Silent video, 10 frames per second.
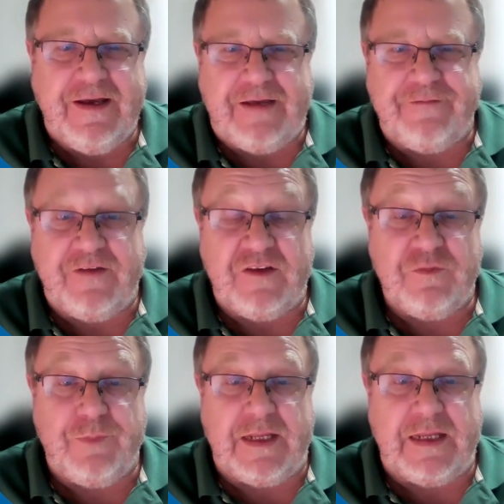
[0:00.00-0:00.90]

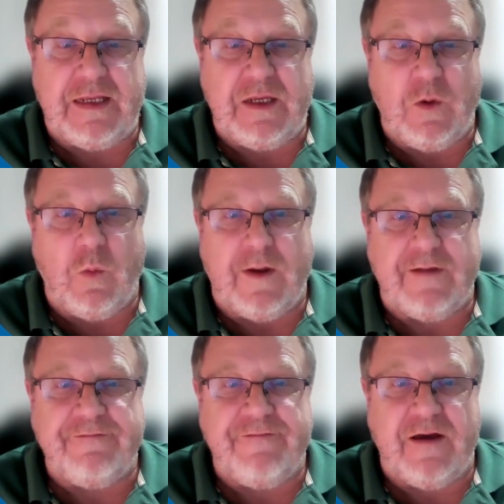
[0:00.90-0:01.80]
FSP
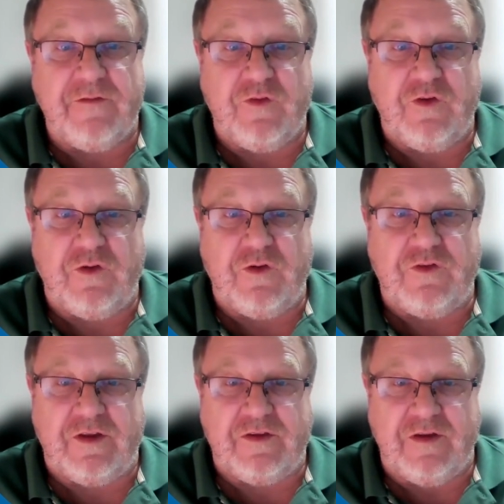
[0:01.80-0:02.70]

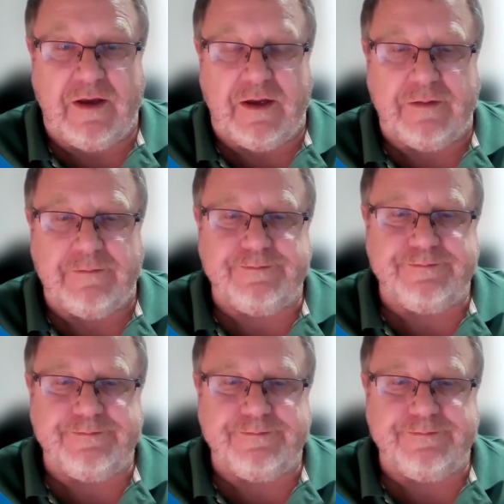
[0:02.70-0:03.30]
15269.